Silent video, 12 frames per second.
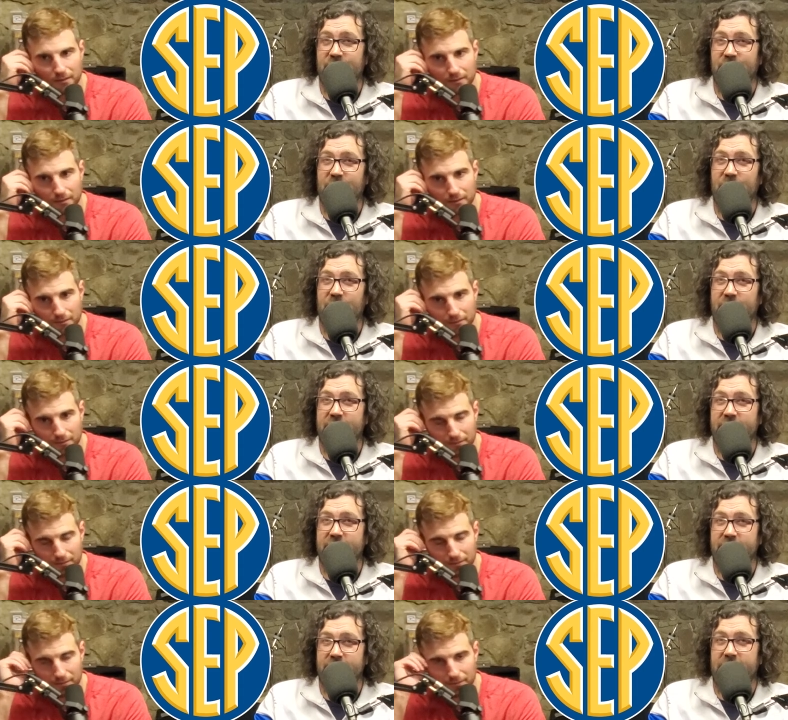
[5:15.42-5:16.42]
Speaker 1: New York
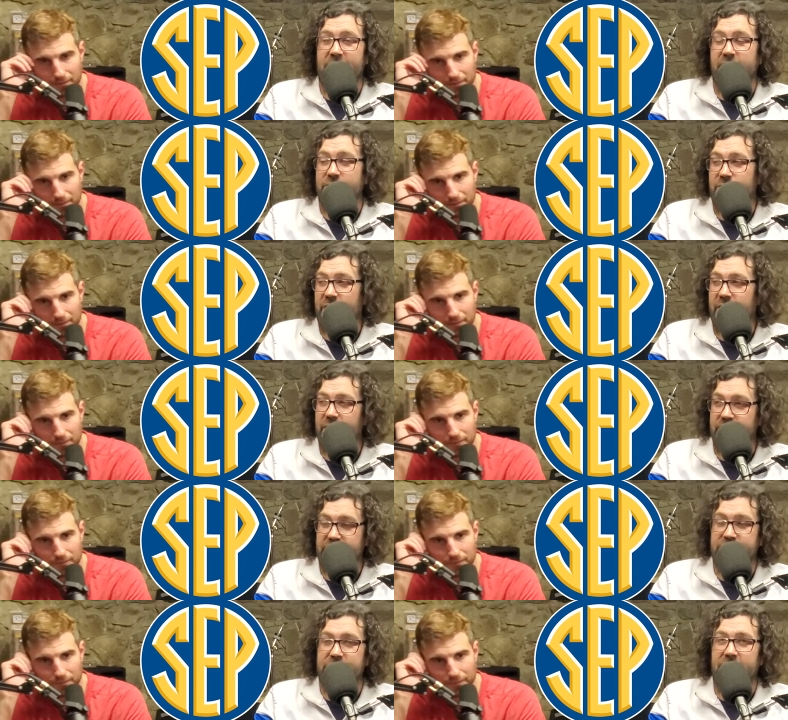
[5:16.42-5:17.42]
to get a tryout
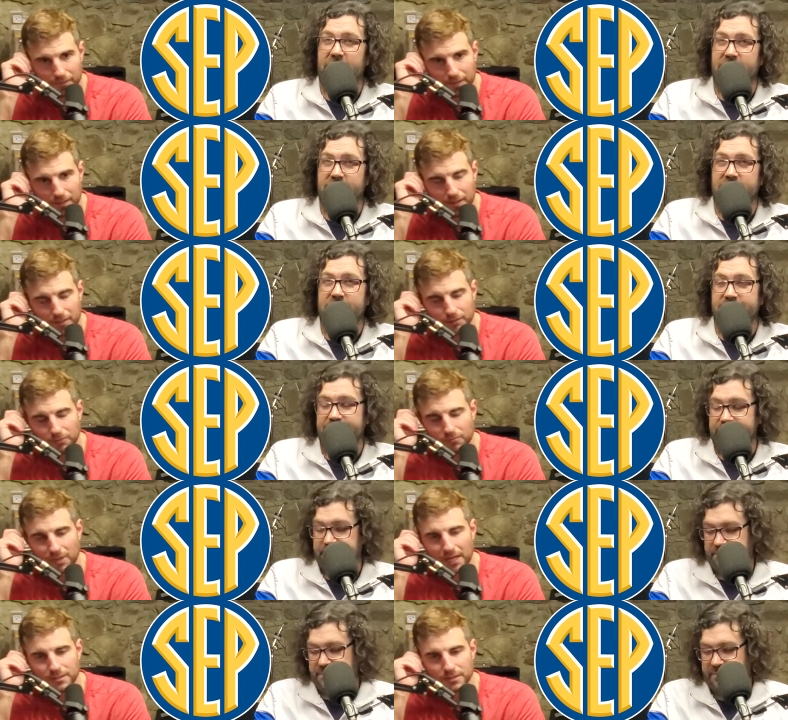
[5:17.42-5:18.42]
with the Giants." Could you
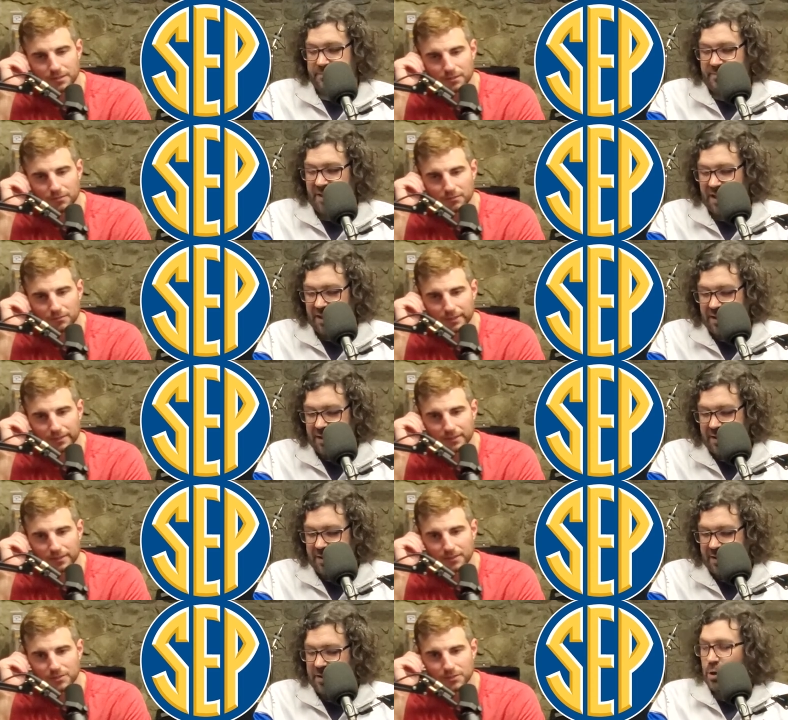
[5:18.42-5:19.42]
imagine though, like
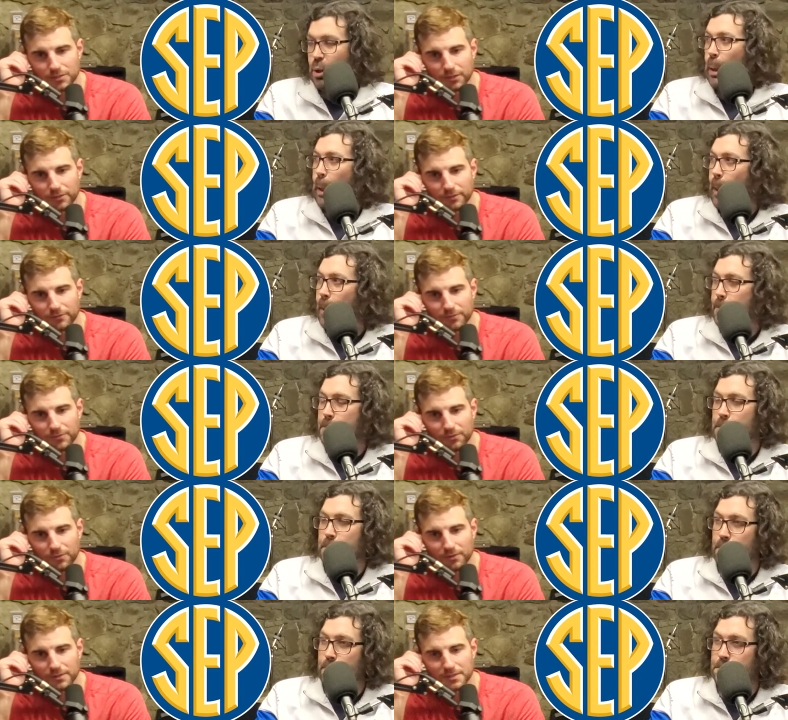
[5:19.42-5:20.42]
just going from New
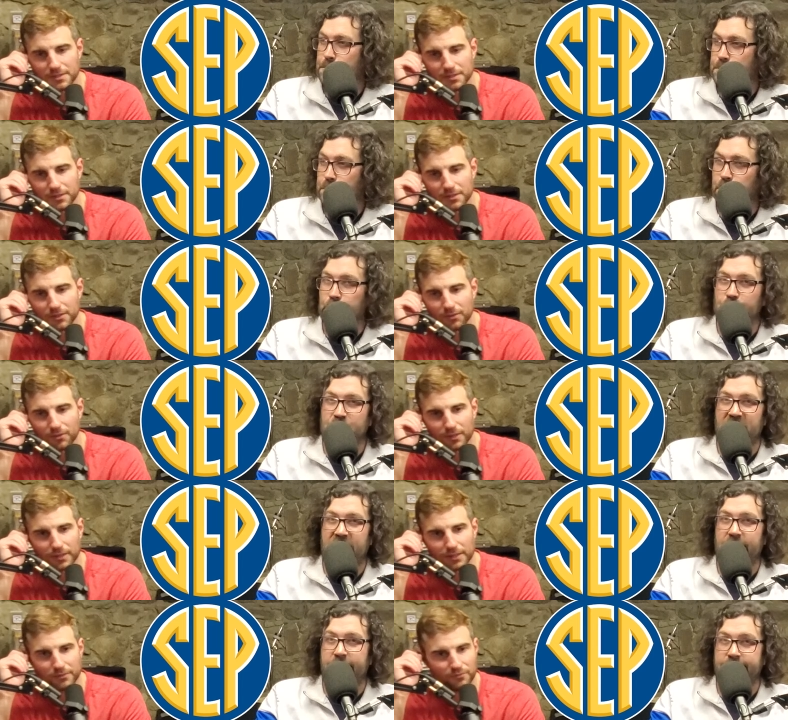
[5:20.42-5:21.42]
Orleans to New
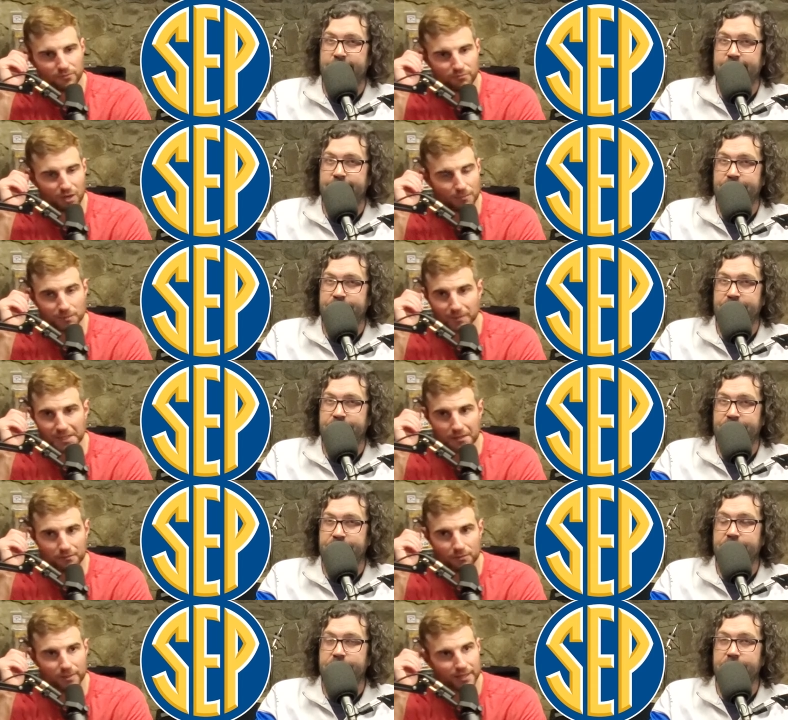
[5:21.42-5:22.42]
York and you've probably
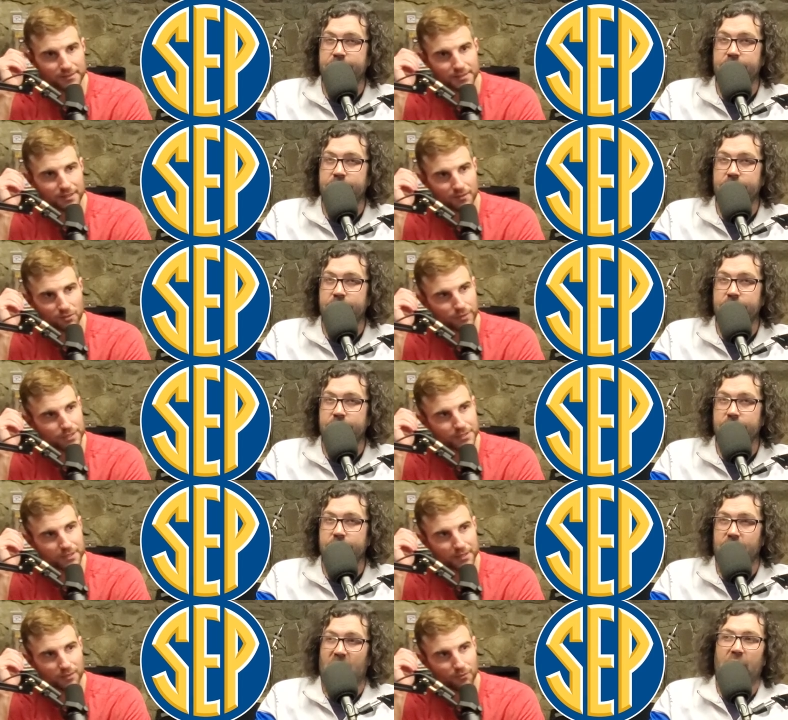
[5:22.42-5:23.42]
never been outside of
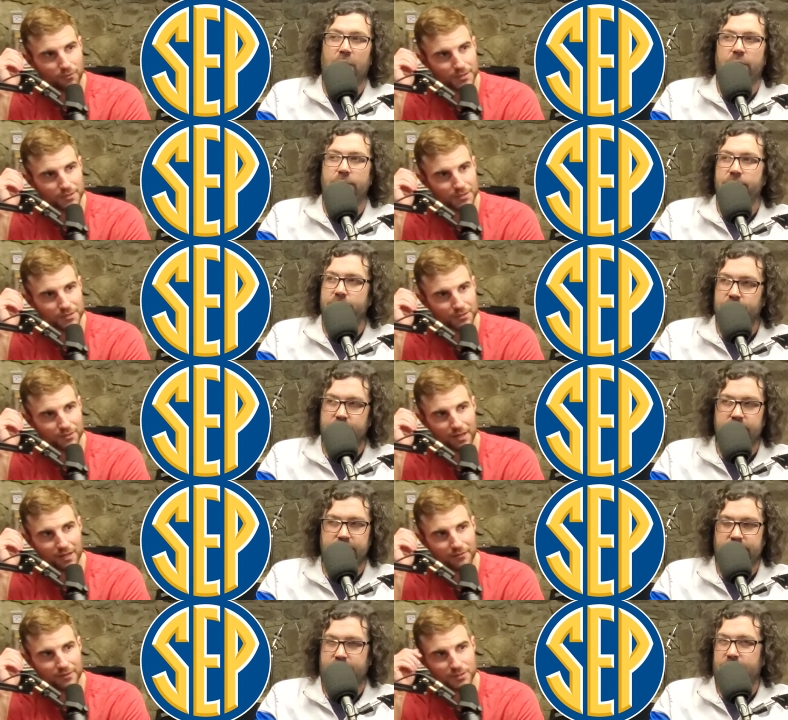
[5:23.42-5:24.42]
Louisiana oh. once in your
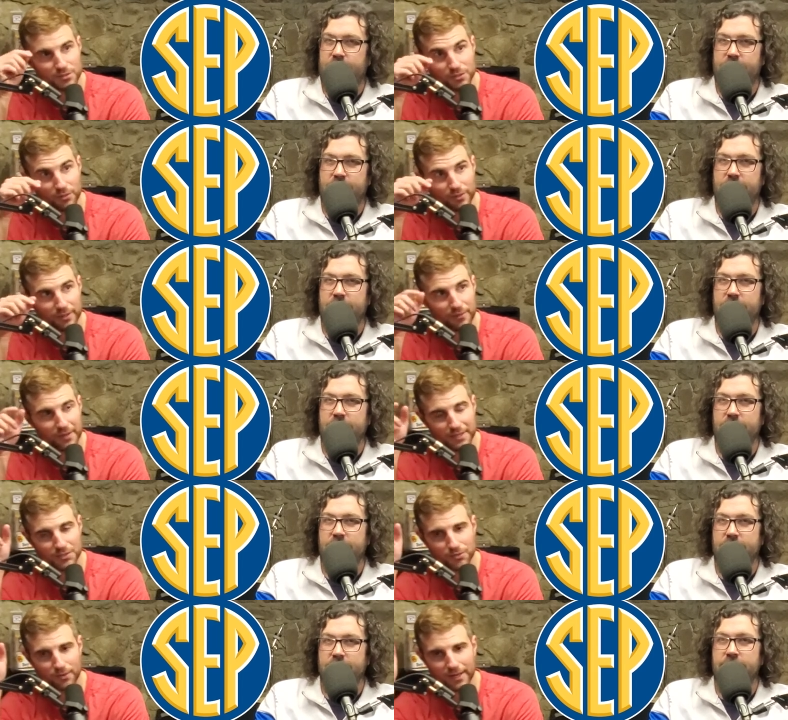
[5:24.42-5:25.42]
life and just going on
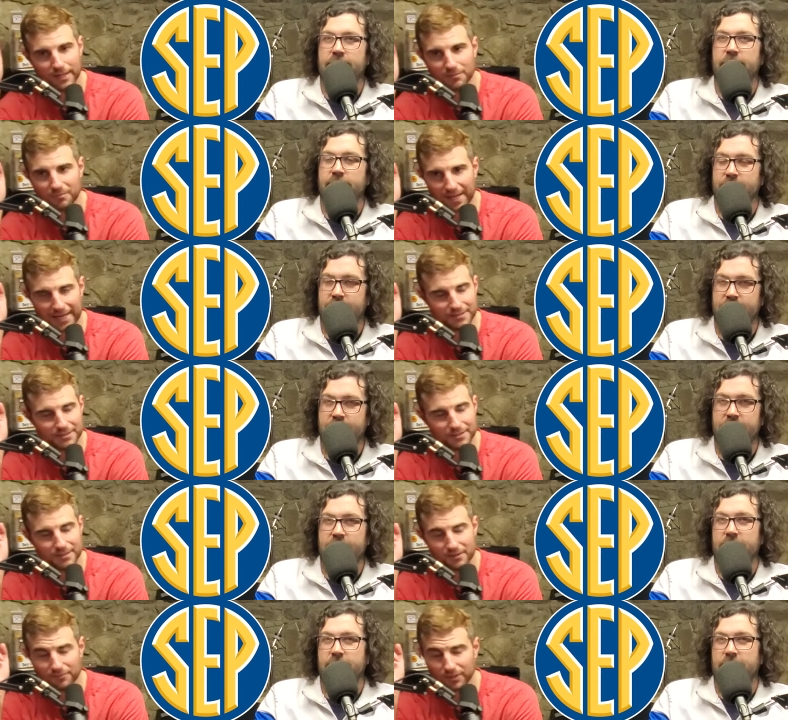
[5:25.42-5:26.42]
that train and passing
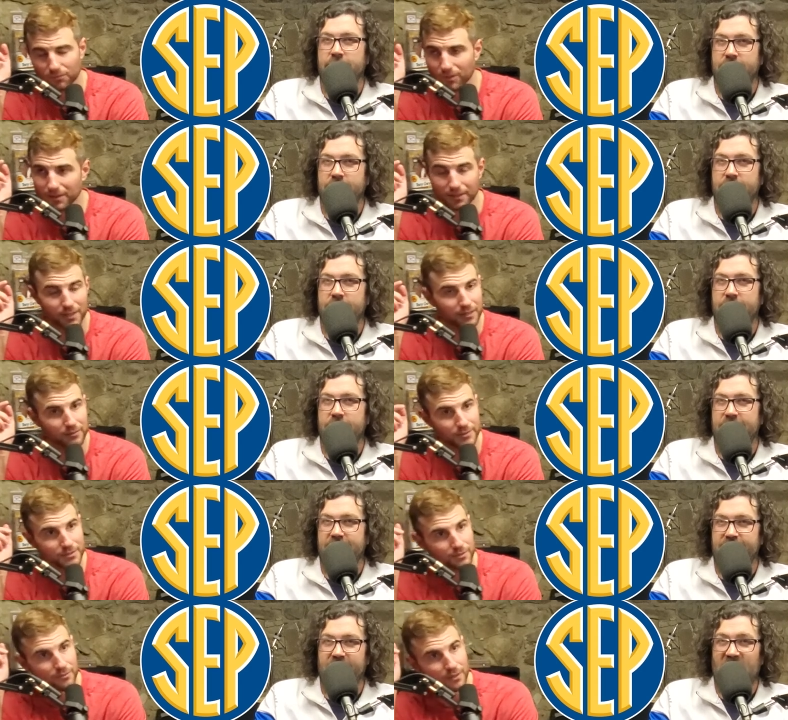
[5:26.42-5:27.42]
stuff like what the hell
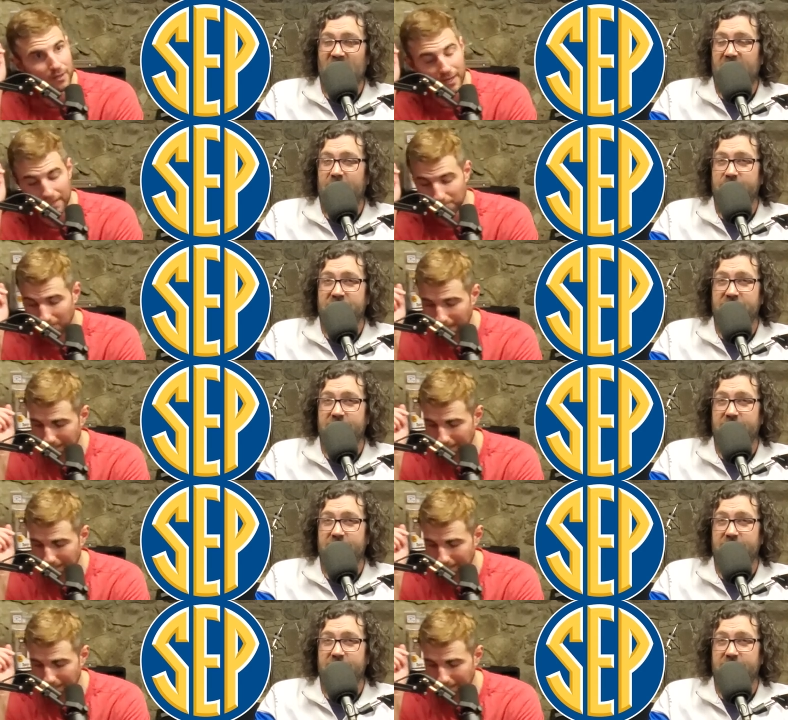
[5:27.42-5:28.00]
is going on? And I'm mind